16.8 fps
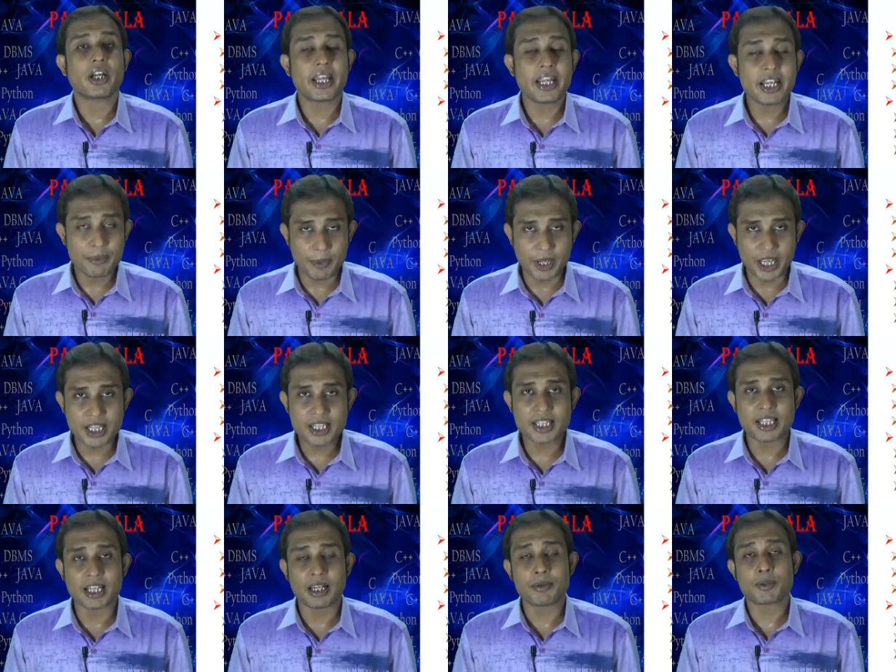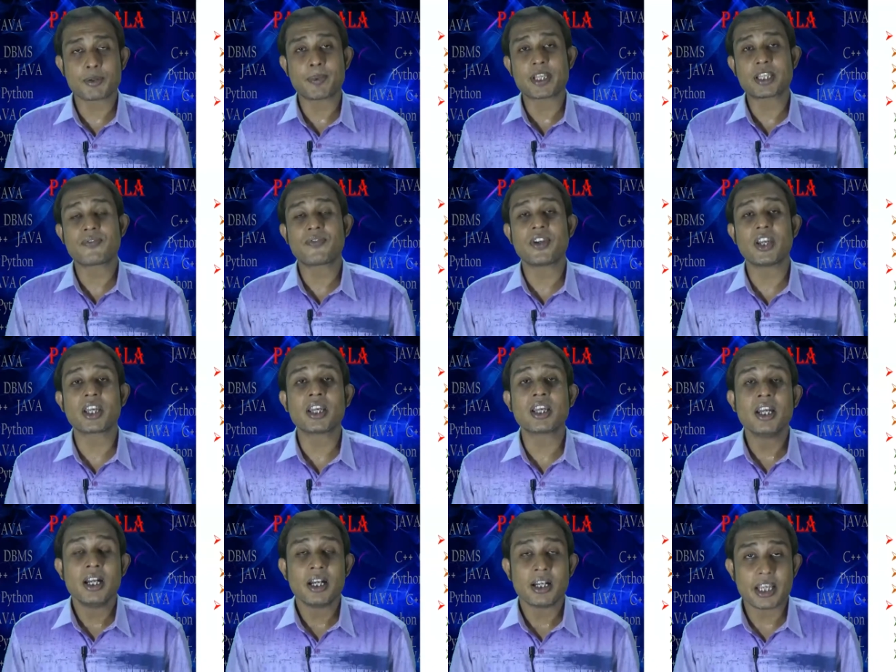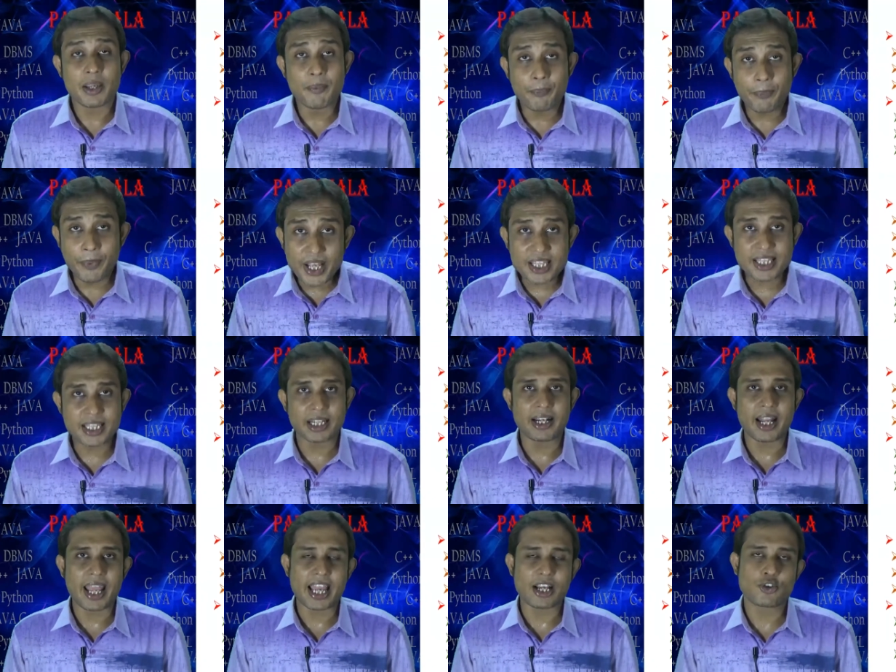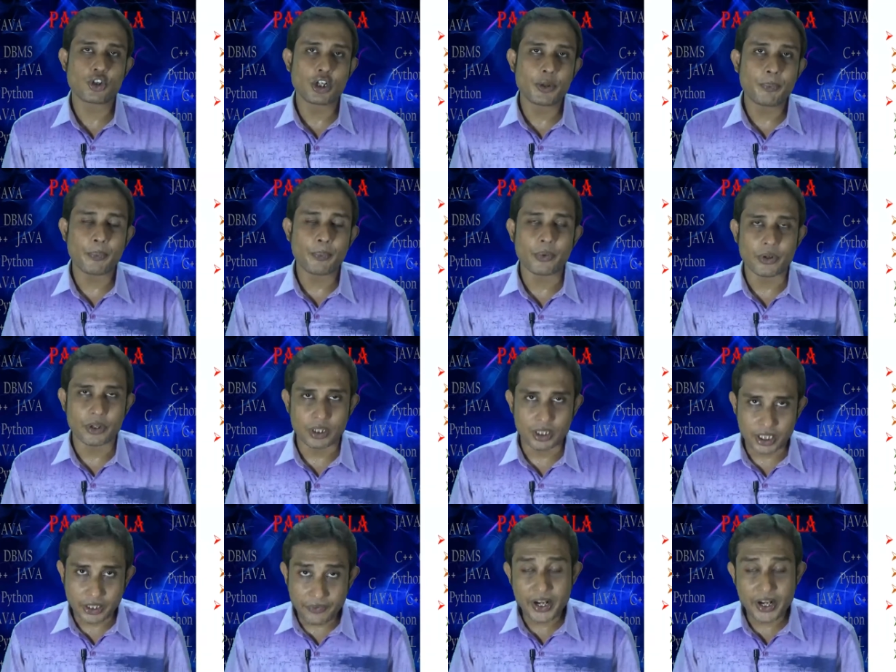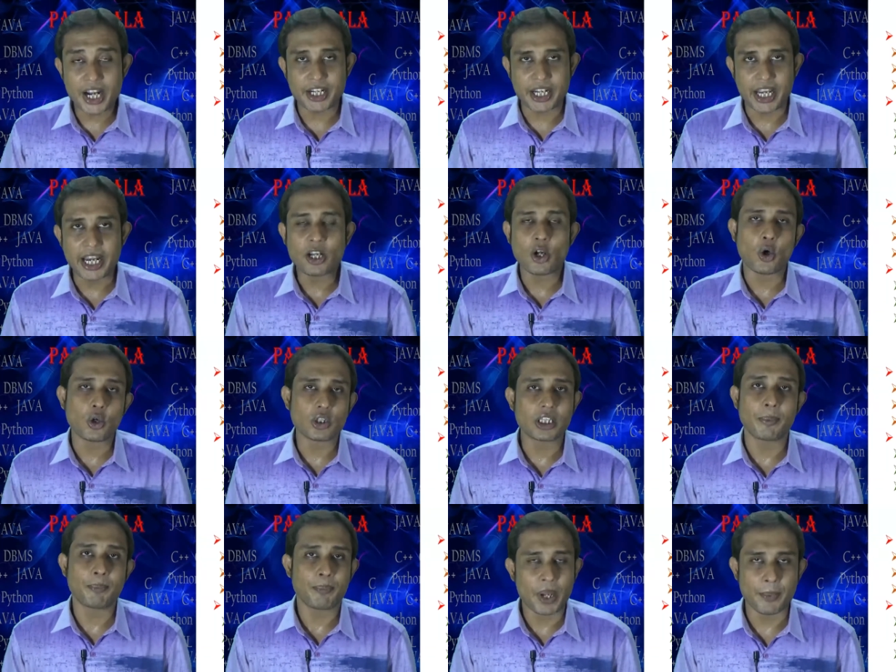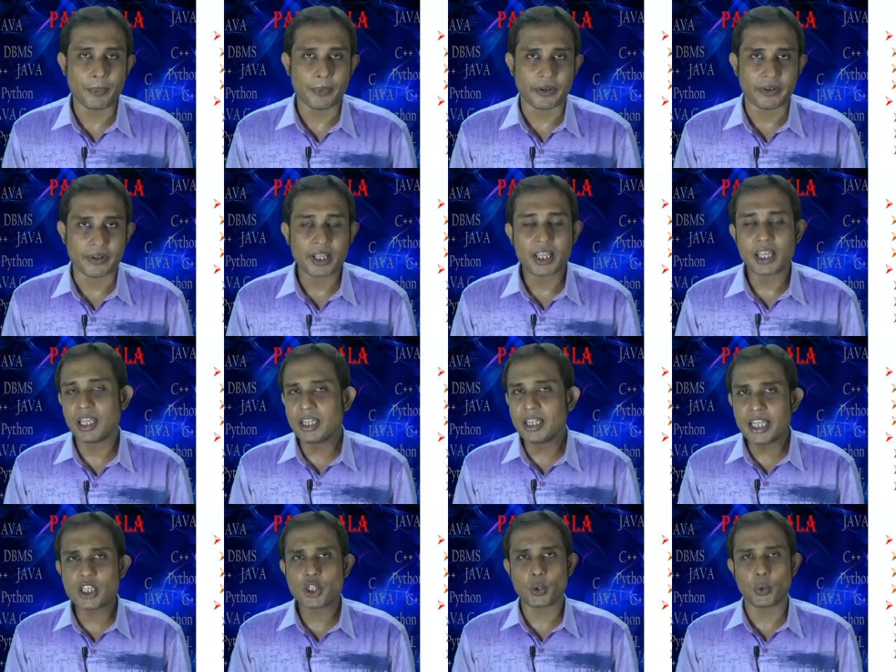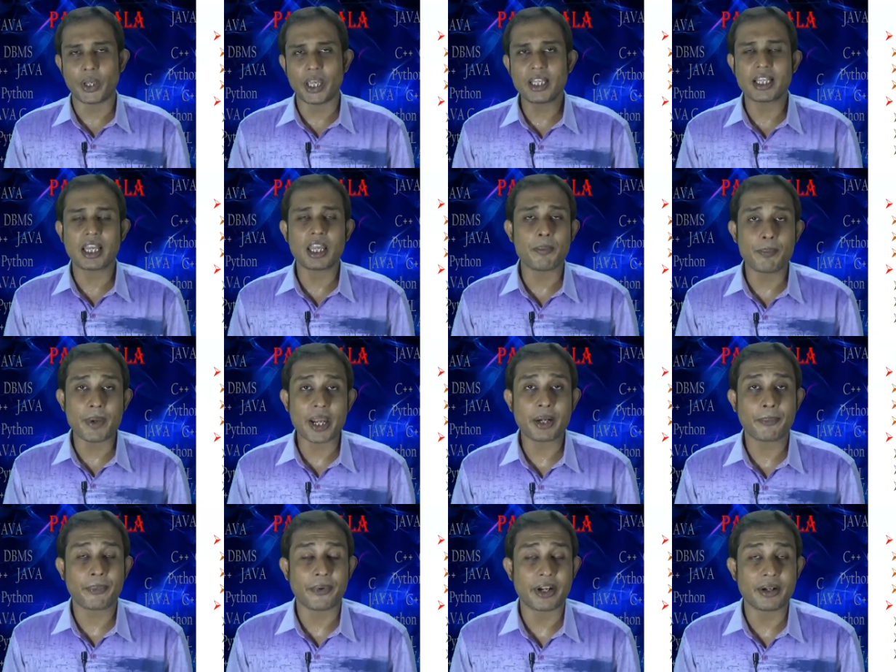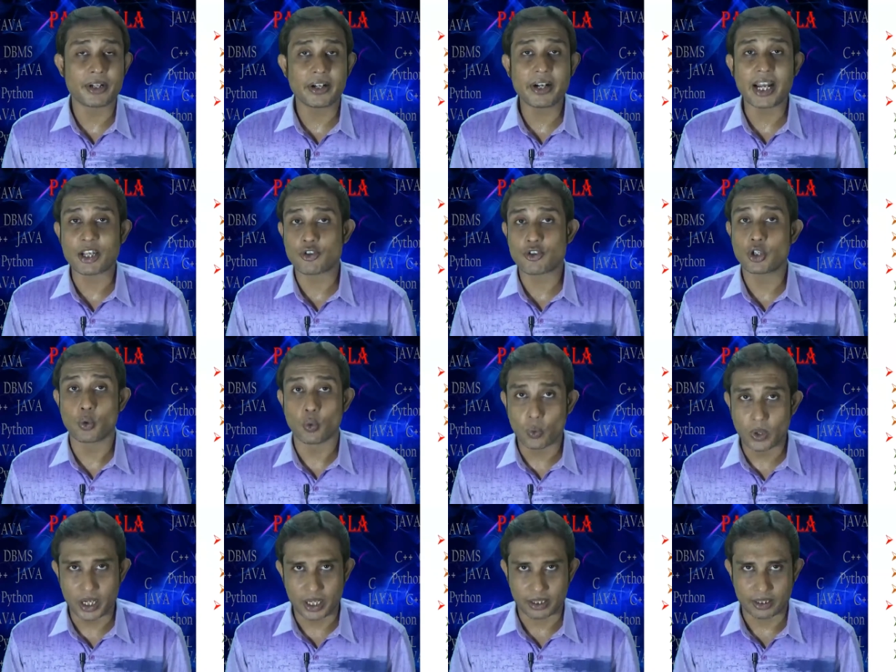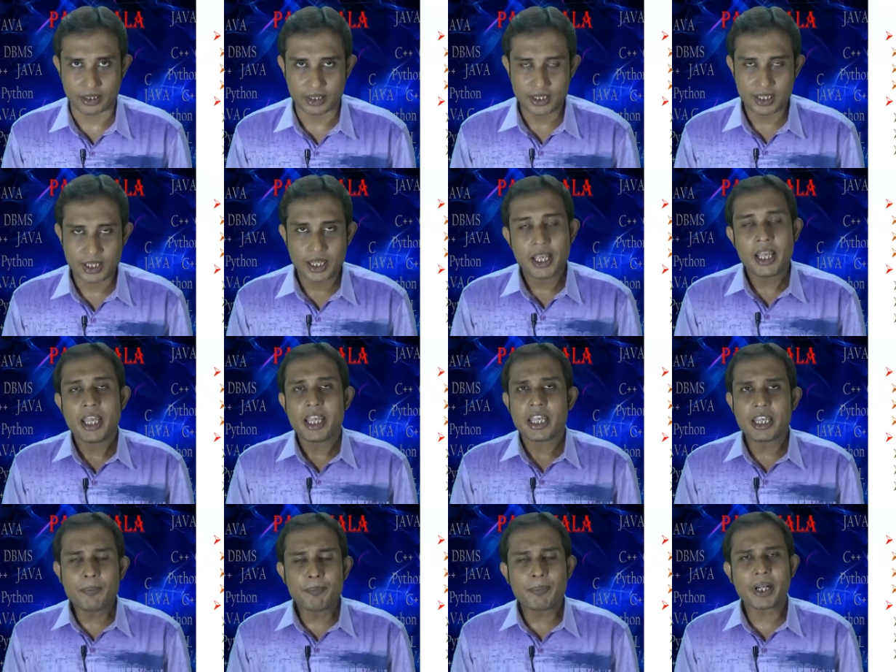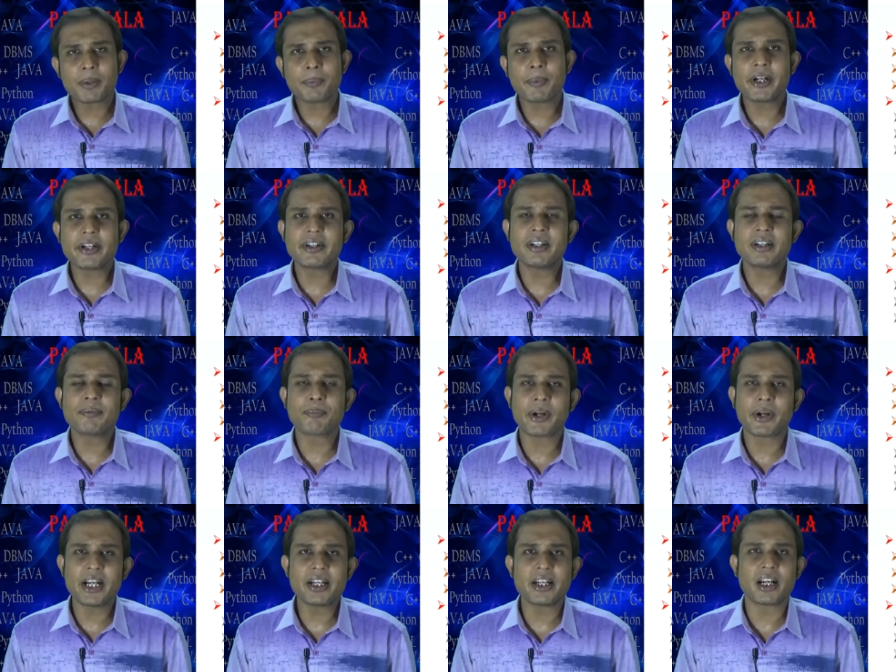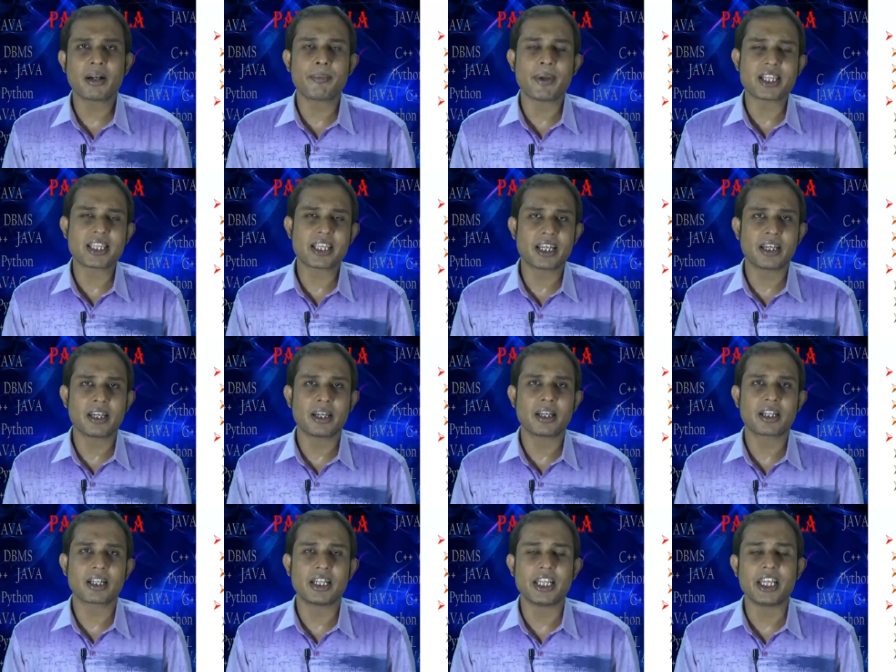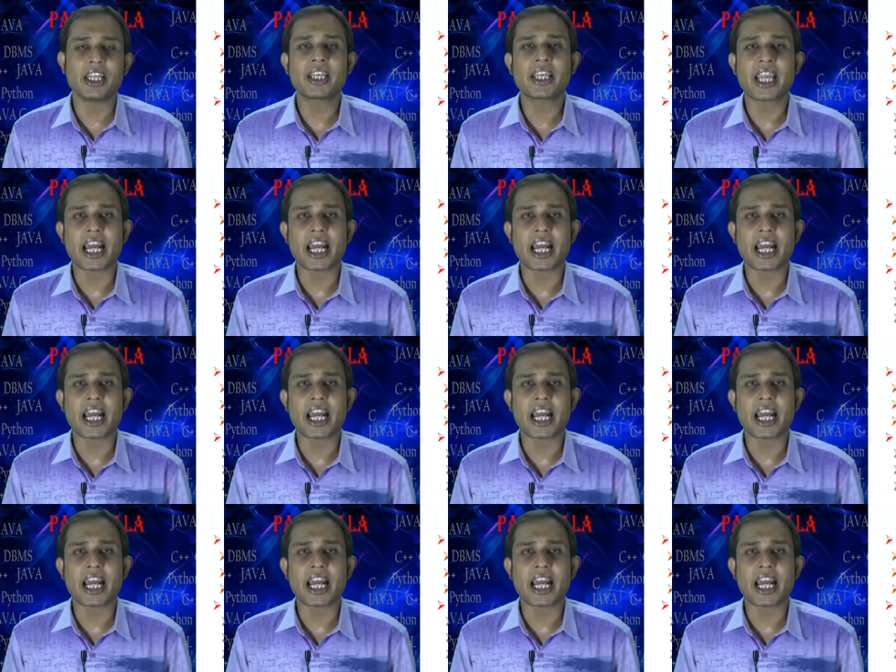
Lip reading: it means the specific impression actually created on the paper. In this way the impact printer actually work. Impact printer are basically